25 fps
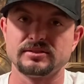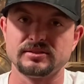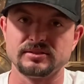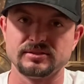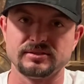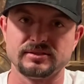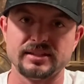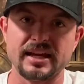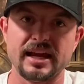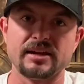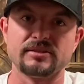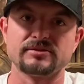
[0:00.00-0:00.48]

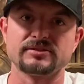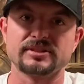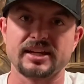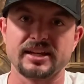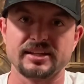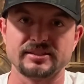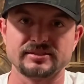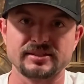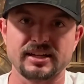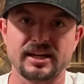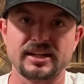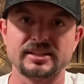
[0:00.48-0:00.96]
down scan,
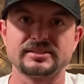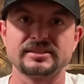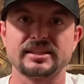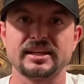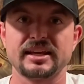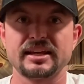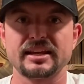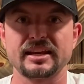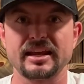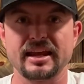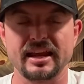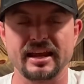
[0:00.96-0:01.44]
side
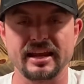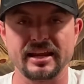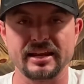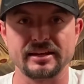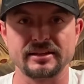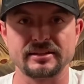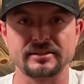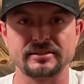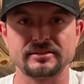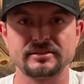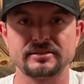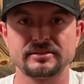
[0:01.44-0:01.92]
scan,
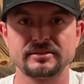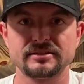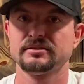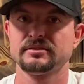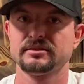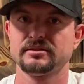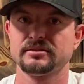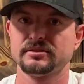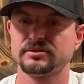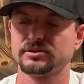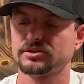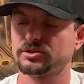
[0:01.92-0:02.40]
and
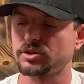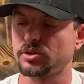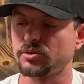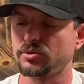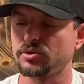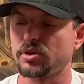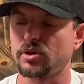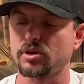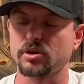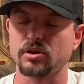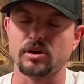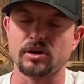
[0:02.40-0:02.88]

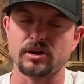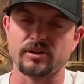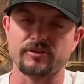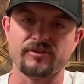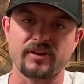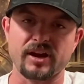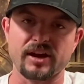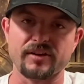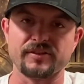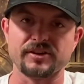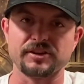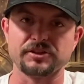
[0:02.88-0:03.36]
sonar on a
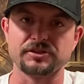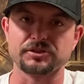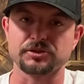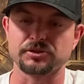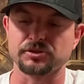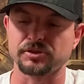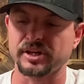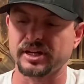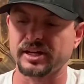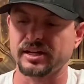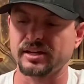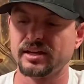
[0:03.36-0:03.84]
5 inch
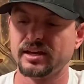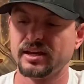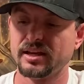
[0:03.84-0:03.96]
screen.